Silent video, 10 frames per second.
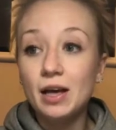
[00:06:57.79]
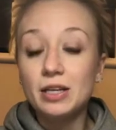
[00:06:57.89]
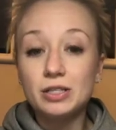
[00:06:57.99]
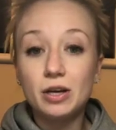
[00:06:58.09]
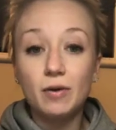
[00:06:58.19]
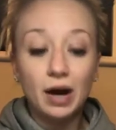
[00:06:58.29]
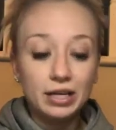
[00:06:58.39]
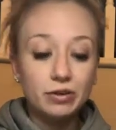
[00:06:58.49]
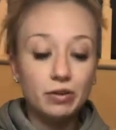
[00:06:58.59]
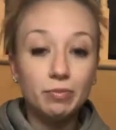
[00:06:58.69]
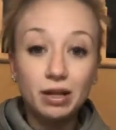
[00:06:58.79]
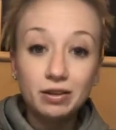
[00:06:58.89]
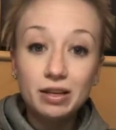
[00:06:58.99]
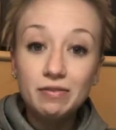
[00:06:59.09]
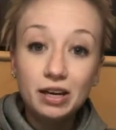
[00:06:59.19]
So I do the
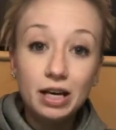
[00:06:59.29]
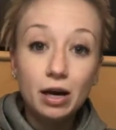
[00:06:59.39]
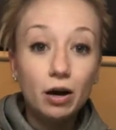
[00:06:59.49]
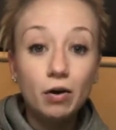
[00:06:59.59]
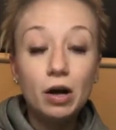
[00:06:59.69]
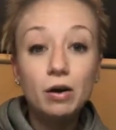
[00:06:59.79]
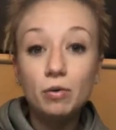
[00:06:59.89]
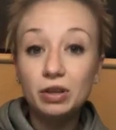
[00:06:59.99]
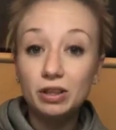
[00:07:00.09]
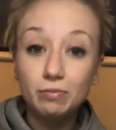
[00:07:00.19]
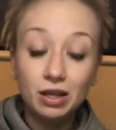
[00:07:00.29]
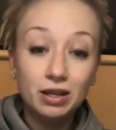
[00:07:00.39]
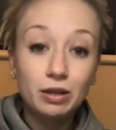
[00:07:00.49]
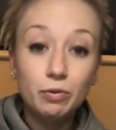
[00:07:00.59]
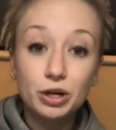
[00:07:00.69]
monthly video with the
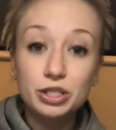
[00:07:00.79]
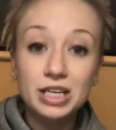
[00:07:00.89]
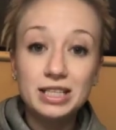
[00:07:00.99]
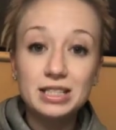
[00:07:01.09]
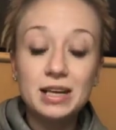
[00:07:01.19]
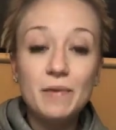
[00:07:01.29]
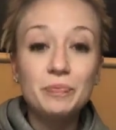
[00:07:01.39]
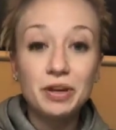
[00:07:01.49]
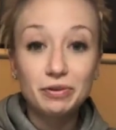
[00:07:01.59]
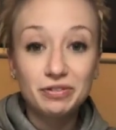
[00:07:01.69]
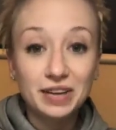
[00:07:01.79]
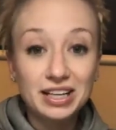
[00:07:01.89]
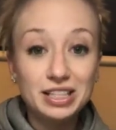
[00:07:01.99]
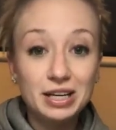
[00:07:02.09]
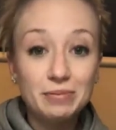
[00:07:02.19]
monthly worksheets and
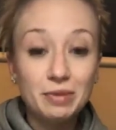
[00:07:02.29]
reflection